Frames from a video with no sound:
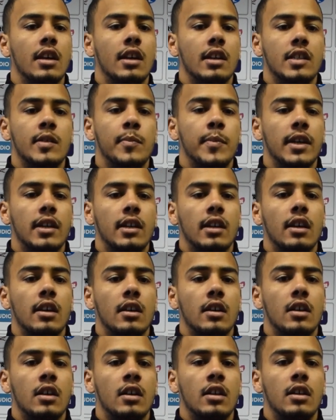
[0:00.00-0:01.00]
it's a
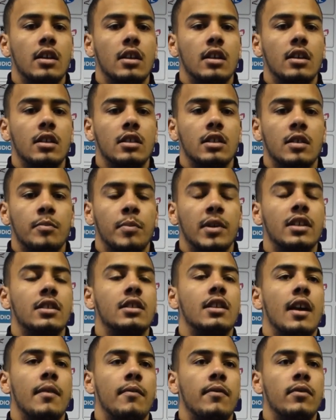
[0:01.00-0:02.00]
big
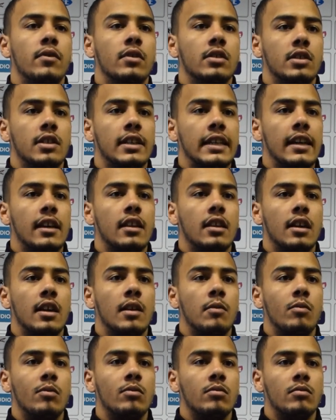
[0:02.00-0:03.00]
step for us to get
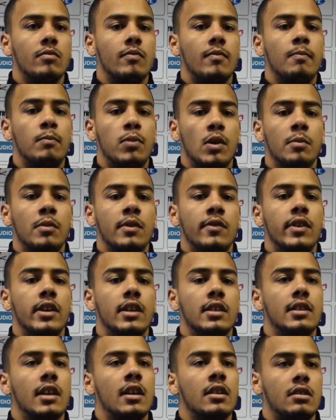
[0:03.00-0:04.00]
there, and we'll probably
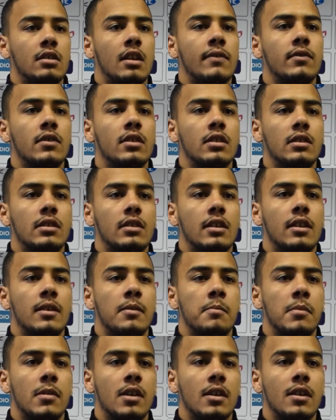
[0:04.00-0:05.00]
reassess after this game.